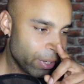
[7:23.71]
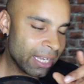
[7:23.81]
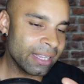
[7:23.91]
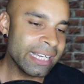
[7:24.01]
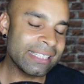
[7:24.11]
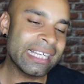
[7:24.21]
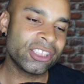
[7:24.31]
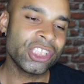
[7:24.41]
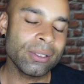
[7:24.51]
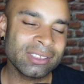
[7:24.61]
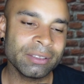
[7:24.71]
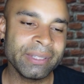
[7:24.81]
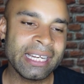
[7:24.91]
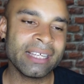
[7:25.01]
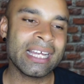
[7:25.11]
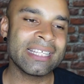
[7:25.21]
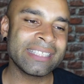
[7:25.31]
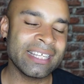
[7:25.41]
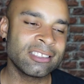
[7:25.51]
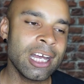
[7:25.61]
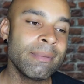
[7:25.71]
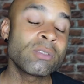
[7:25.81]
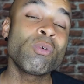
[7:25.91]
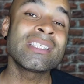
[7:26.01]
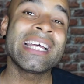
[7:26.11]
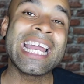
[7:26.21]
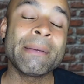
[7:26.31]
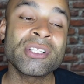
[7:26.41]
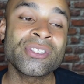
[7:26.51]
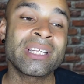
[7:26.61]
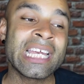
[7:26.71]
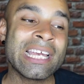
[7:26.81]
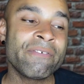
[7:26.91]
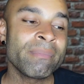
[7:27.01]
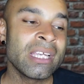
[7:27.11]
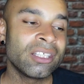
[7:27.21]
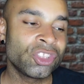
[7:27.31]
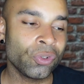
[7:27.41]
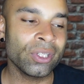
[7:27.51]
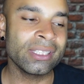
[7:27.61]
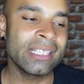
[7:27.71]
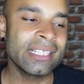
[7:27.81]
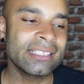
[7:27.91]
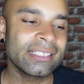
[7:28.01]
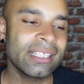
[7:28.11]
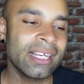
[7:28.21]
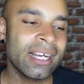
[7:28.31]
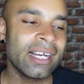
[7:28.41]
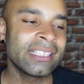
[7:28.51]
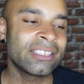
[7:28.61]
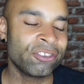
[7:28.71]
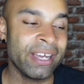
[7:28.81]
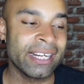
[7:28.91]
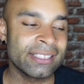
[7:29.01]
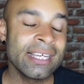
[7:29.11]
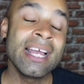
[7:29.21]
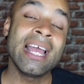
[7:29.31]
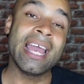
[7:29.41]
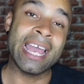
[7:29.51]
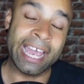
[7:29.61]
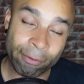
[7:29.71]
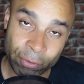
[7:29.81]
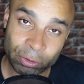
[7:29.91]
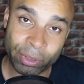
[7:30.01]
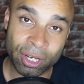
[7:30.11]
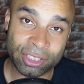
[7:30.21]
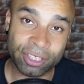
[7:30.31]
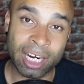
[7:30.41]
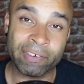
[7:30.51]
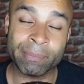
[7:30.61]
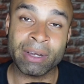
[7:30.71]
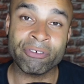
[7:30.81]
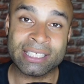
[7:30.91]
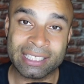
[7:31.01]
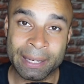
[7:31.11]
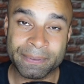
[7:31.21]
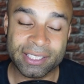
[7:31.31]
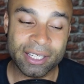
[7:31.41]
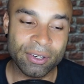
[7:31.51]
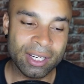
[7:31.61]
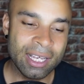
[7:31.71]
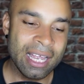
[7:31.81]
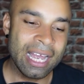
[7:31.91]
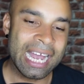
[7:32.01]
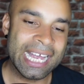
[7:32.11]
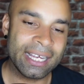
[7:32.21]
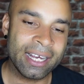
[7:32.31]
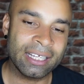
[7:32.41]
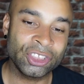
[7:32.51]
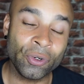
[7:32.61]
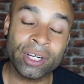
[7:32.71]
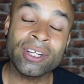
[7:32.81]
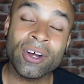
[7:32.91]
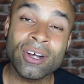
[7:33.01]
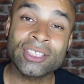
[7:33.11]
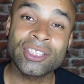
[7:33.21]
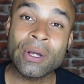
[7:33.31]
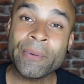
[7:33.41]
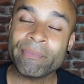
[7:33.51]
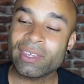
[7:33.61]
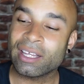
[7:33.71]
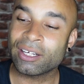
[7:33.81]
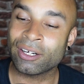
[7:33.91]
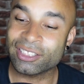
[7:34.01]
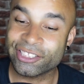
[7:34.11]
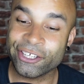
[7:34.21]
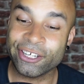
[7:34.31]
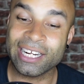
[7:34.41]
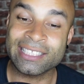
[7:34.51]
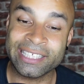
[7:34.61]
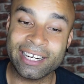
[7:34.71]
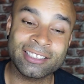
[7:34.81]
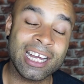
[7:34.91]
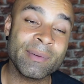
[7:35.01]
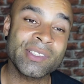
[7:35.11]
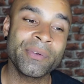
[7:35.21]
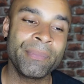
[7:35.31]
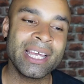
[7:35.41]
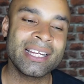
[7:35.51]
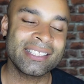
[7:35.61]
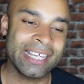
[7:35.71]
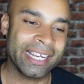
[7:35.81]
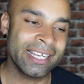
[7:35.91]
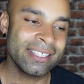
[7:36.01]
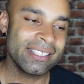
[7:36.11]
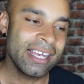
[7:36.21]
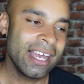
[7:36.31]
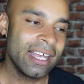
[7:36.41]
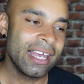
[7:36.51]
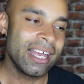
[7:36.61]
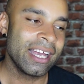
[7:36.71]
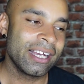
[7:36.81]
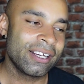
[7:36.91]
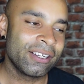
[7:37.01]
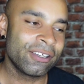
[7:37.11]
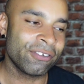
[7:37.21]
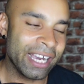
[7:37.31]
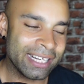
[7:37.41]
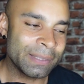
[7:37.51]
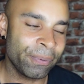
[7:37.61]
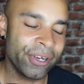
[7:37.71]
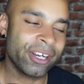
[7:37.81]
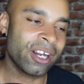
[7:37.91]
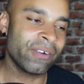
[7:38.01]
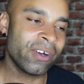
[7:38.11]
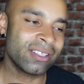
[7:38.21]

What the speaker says: But at least that shows to me that Isiah Thomas was able to give Jordan his credit. And, which we also covered in my recent episode, Jordan also considered Isiah Thomas to be the second greatest point guard of